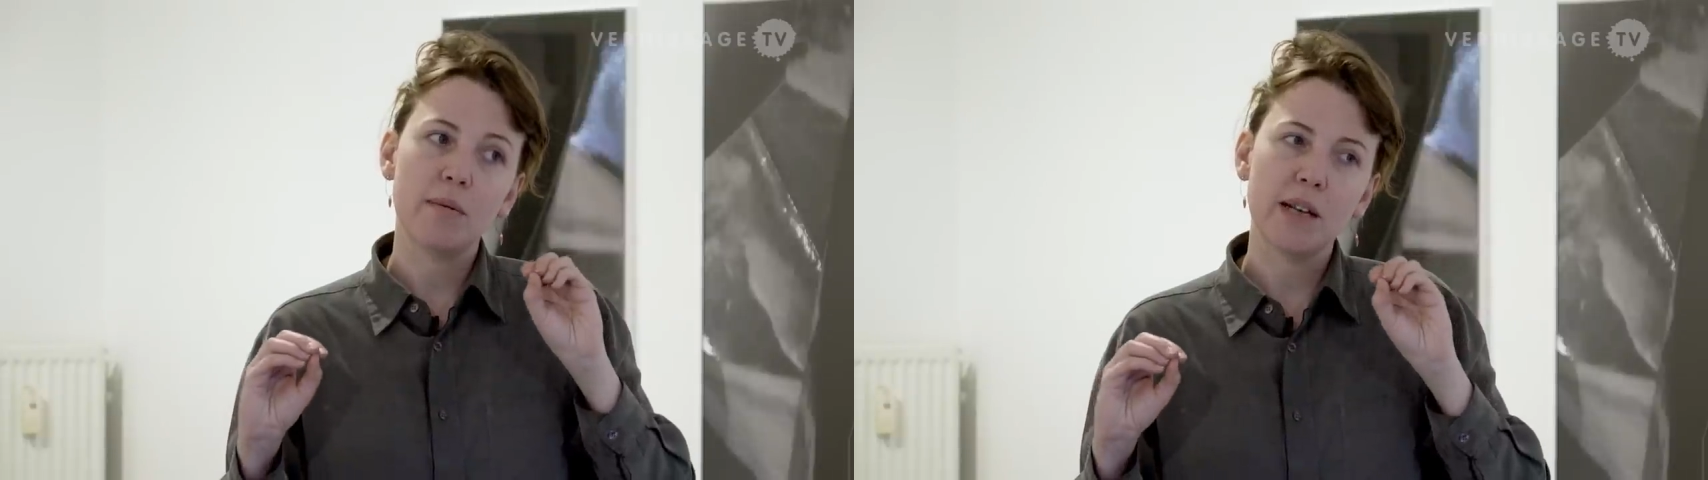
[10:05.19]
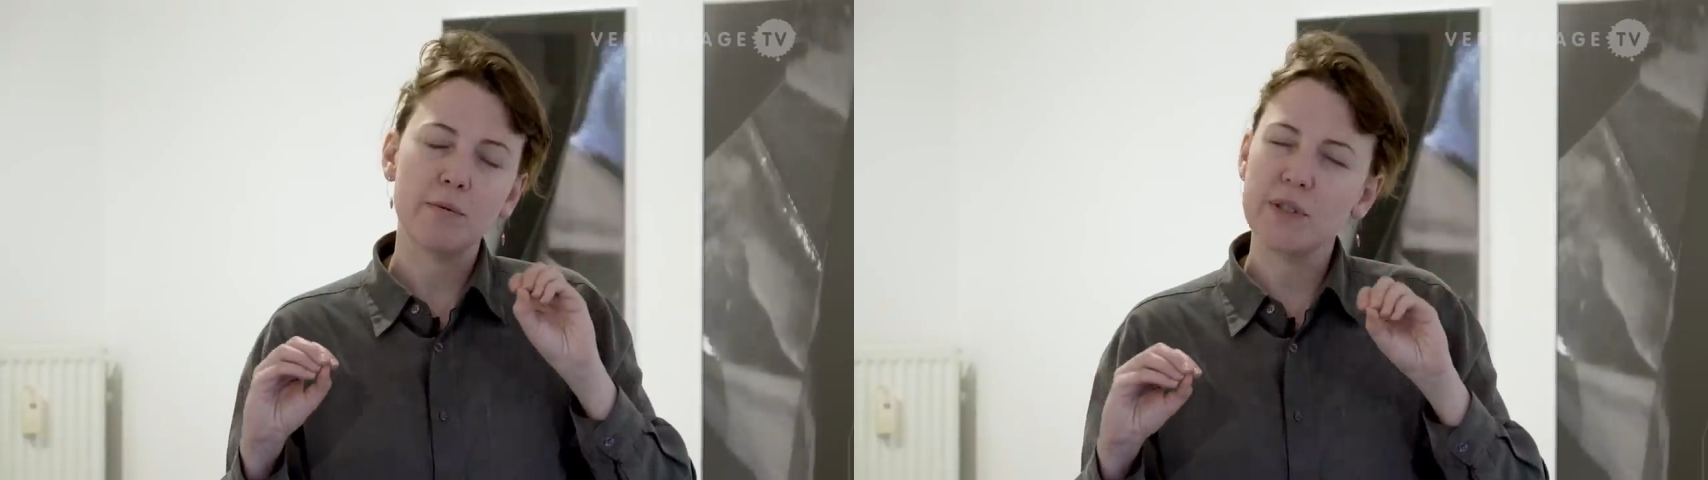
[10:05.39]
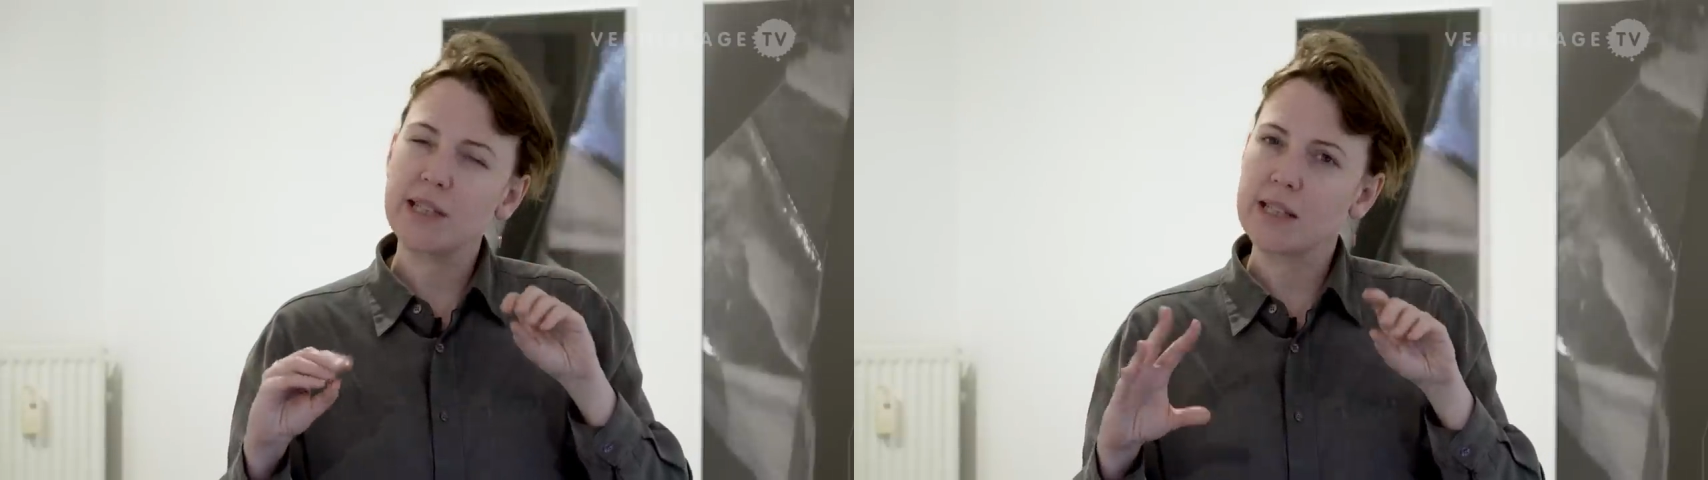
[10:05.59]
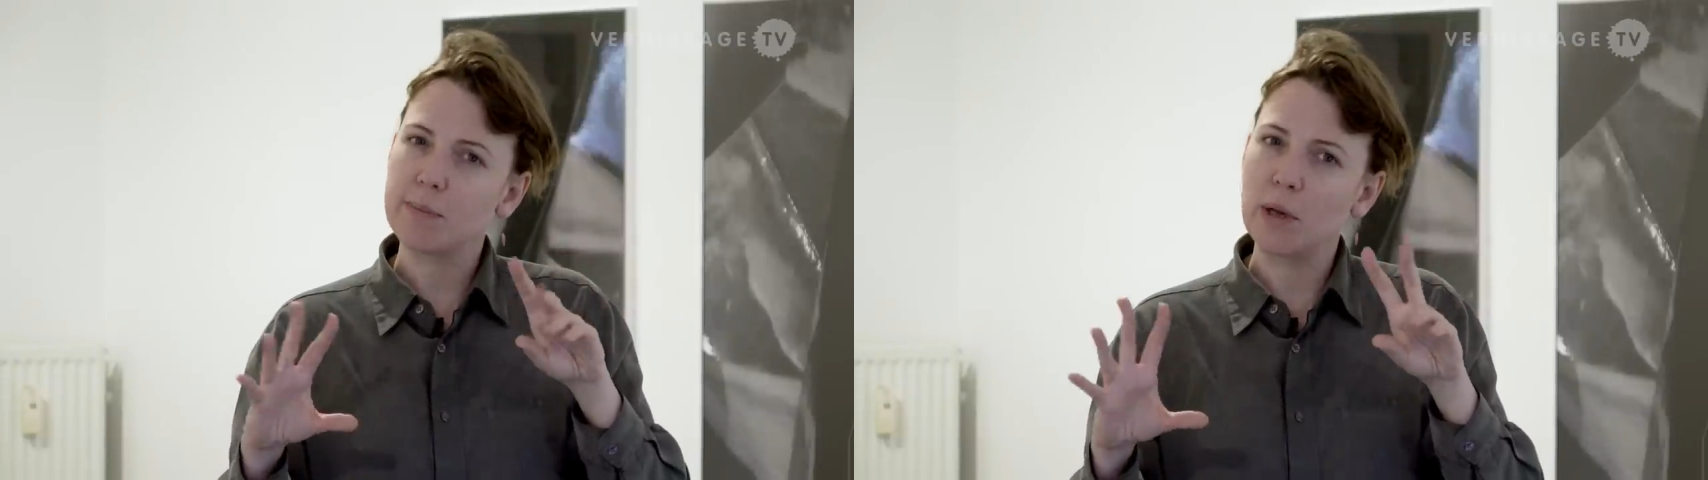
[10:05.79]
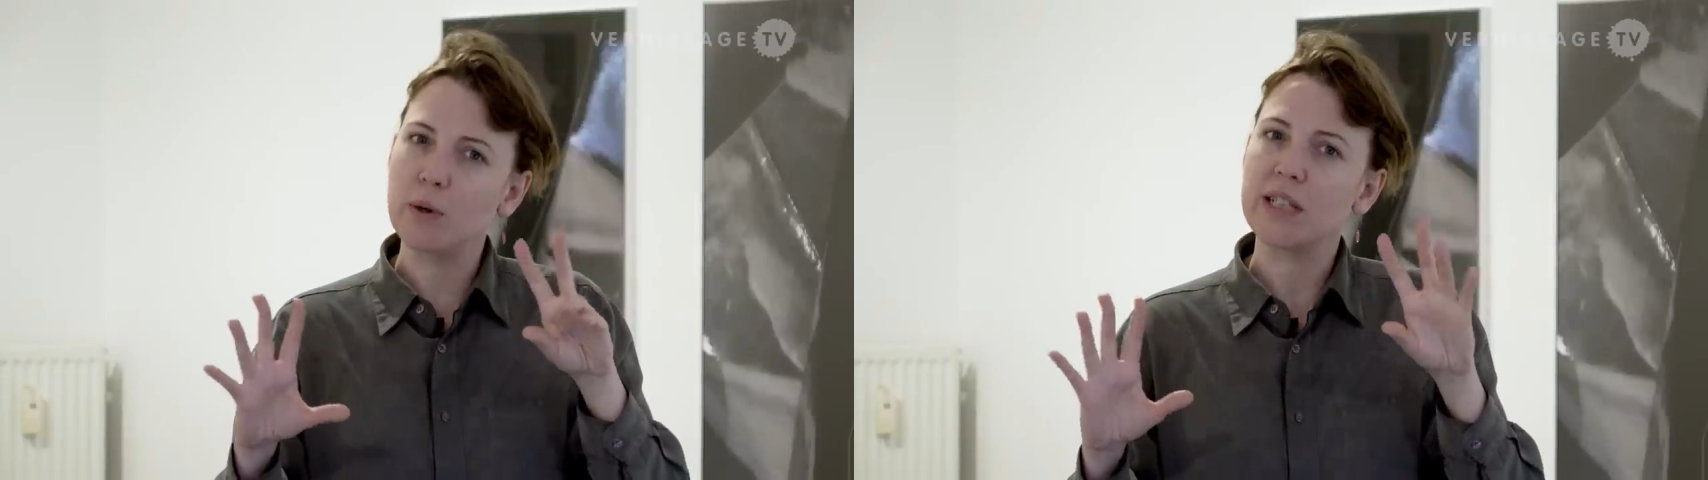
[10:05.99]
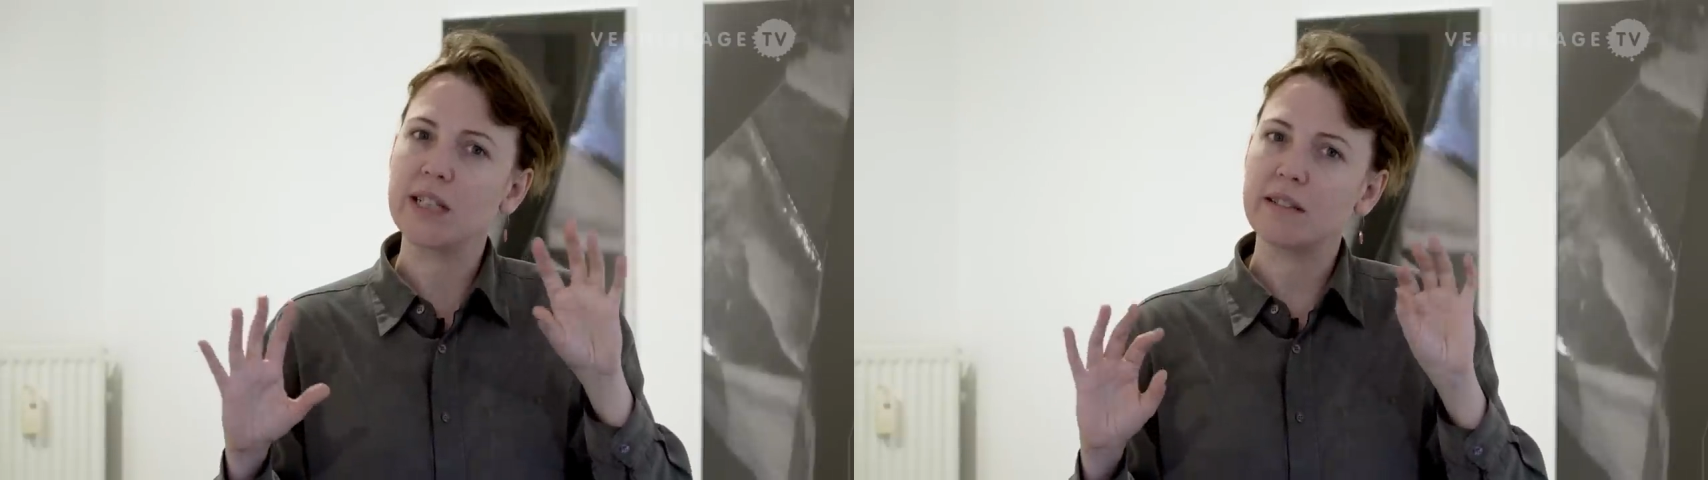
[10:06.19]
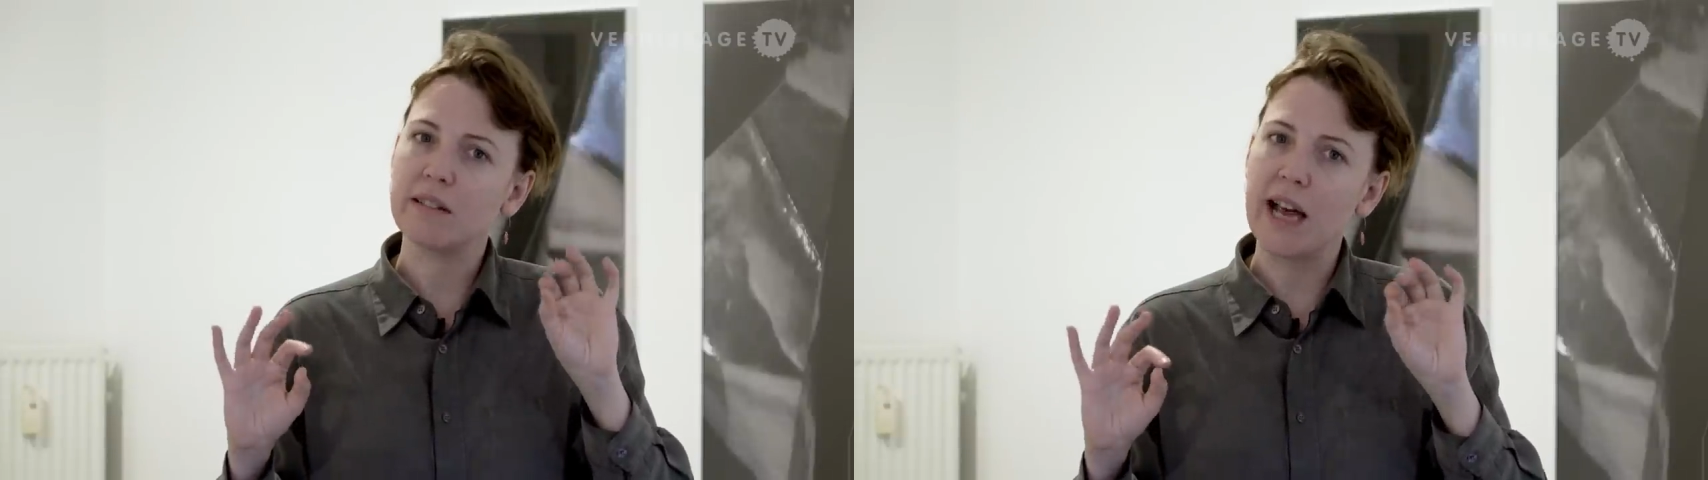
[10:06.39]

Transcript: kind of was exploding